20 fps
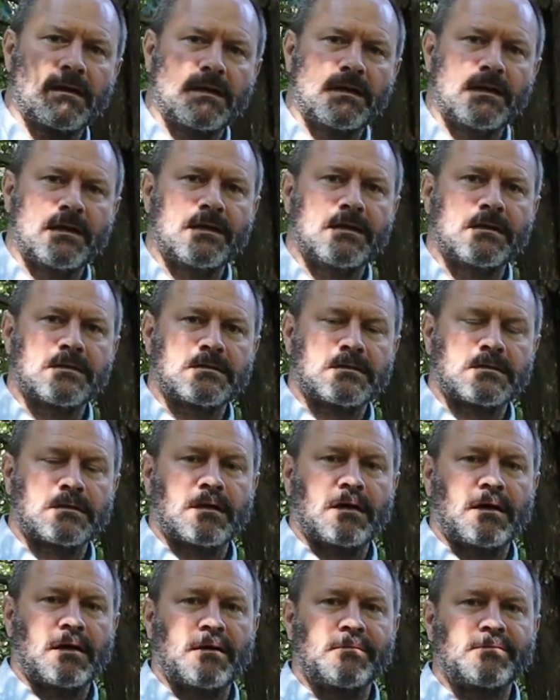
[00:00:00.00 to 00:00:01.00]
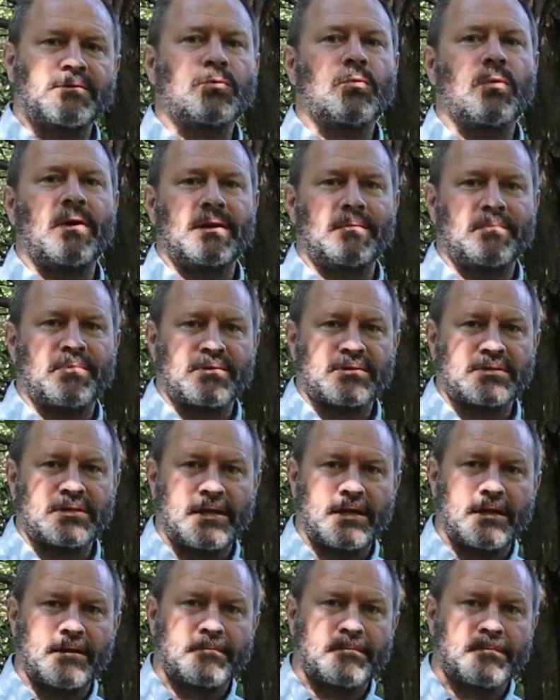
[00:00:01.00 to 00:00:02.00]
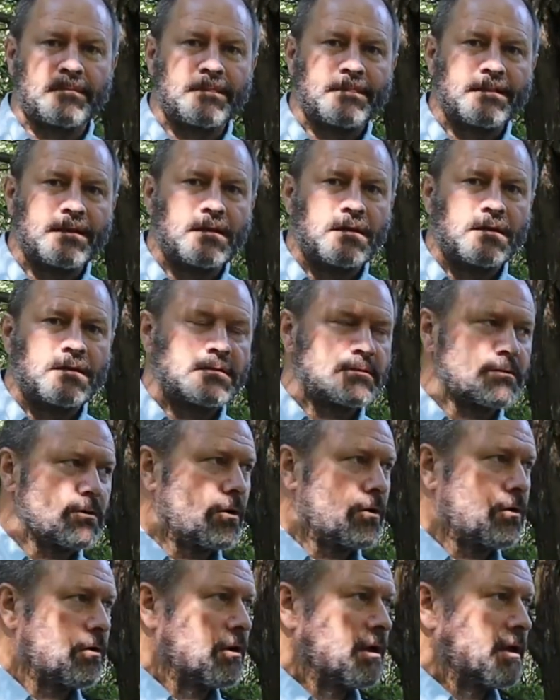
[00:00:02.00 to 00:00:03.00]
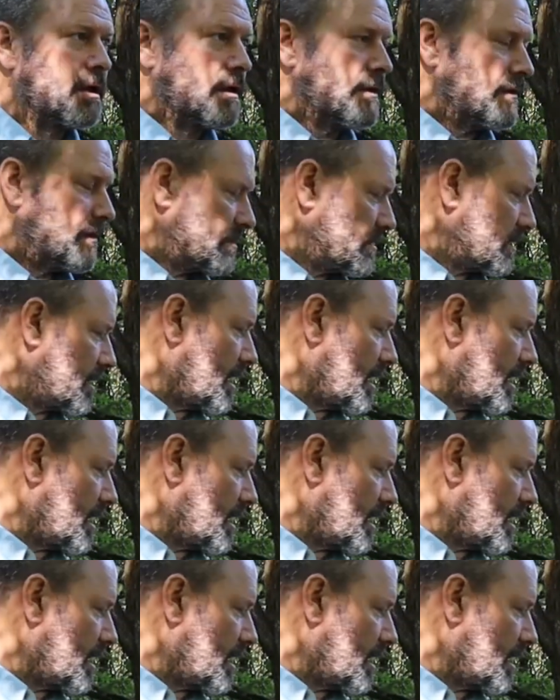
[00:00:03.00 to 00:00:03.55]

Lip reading: is 20%. So there's a